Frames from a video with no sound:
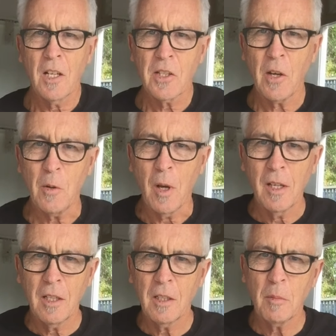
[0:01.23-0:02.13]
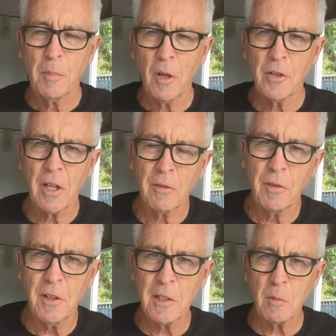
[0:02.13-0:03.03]
So, project
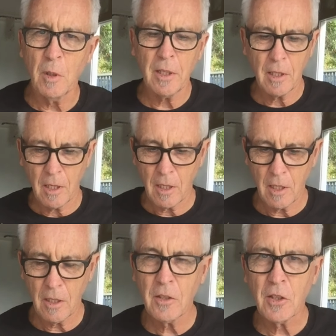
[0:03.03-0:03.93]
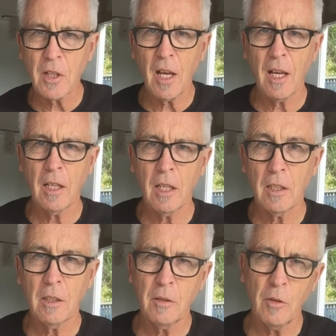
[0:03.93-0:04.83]
for this week is
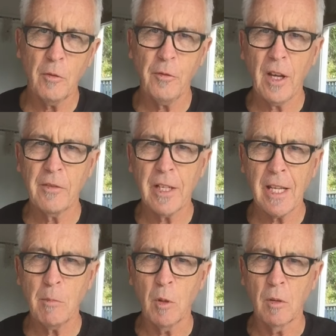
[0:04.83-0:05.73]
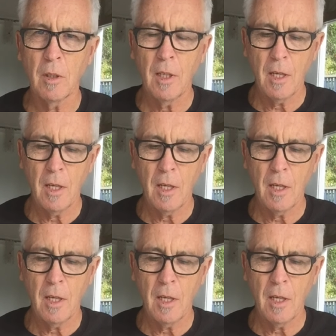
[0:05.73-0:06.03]
your favourite animal